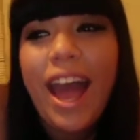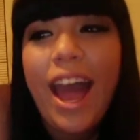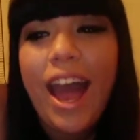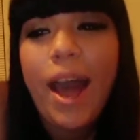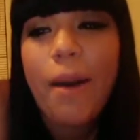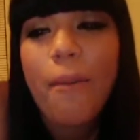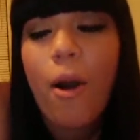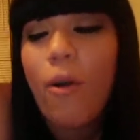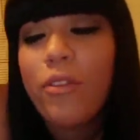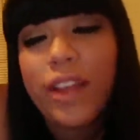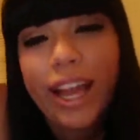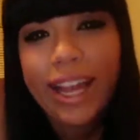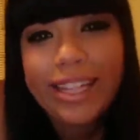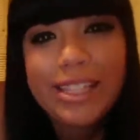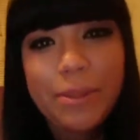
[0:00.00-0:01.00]
Um, hopefully
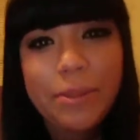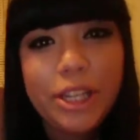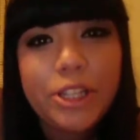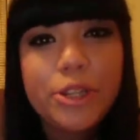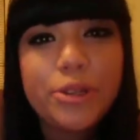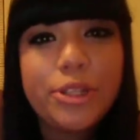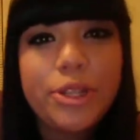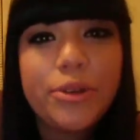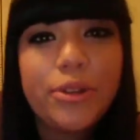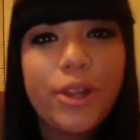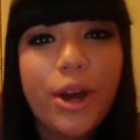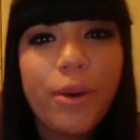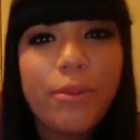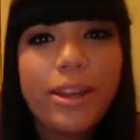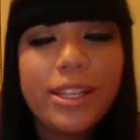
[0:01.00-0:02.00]
I get to meet you soon,
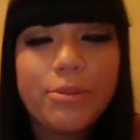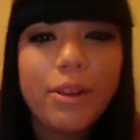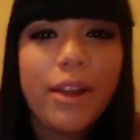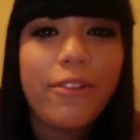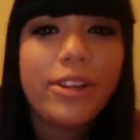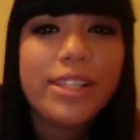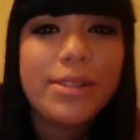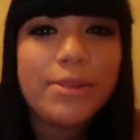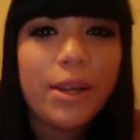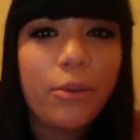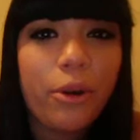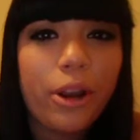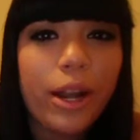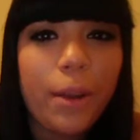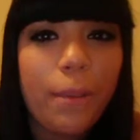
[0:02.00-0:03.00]
though, because whenever it seems like
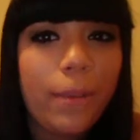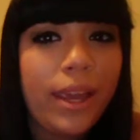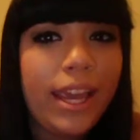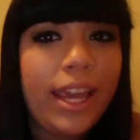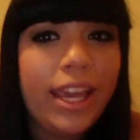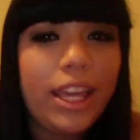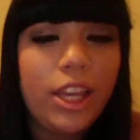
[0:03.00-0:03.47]
we're going to meet...